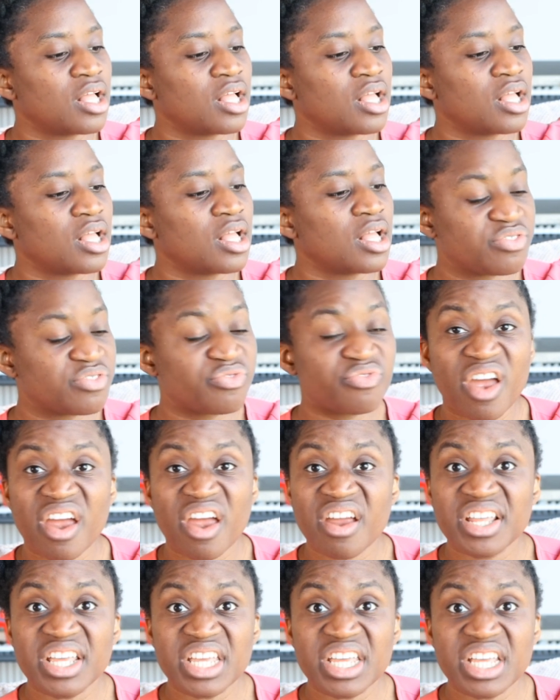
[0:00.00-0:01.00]
It's
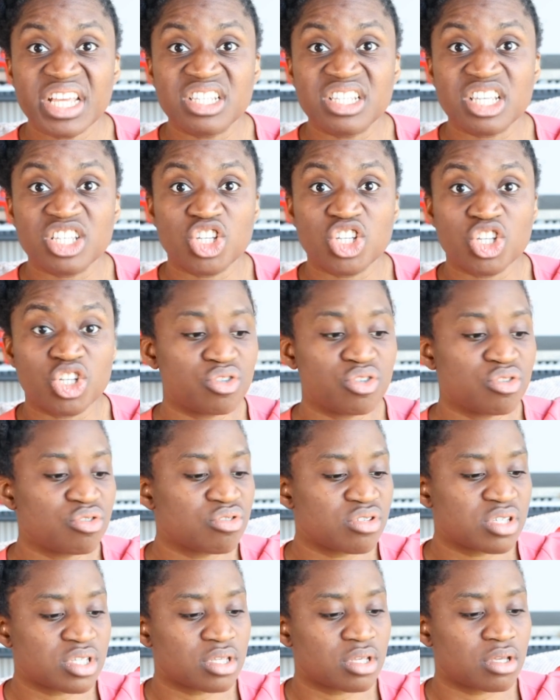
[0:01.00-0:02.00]
fairly easy to
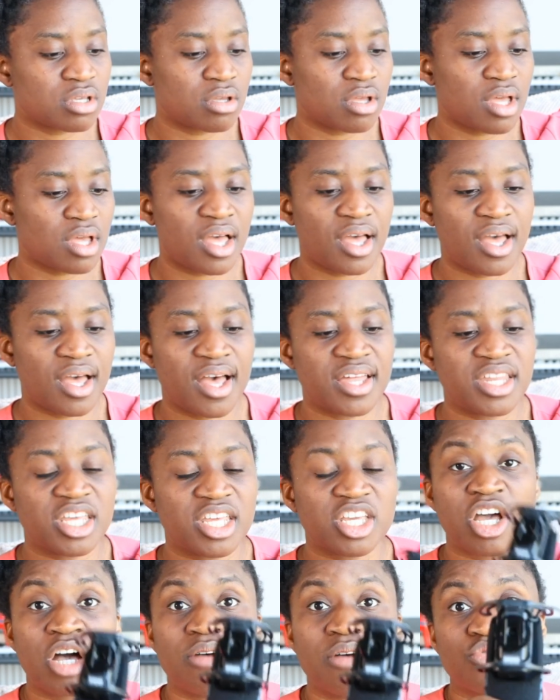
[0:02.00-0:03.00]
use, and it
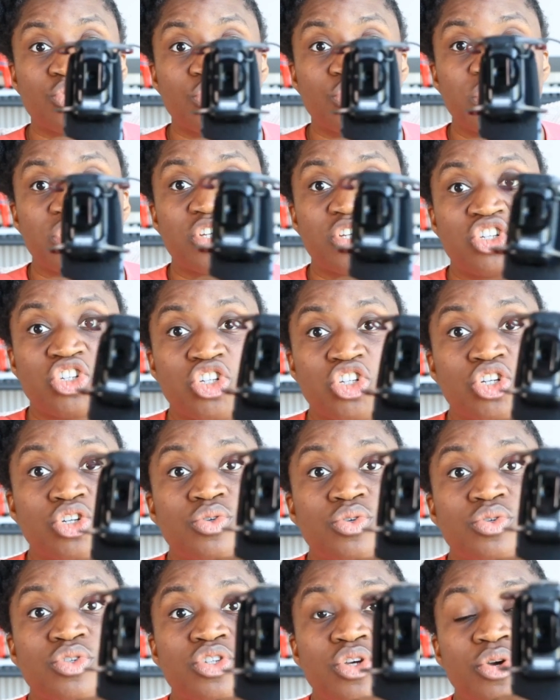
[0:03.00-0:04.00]
comes with a
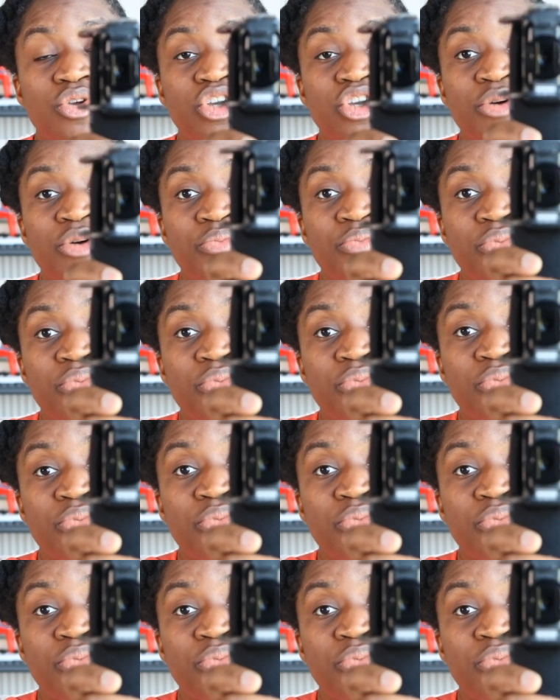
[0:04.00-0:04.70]
shoe, so you can put it on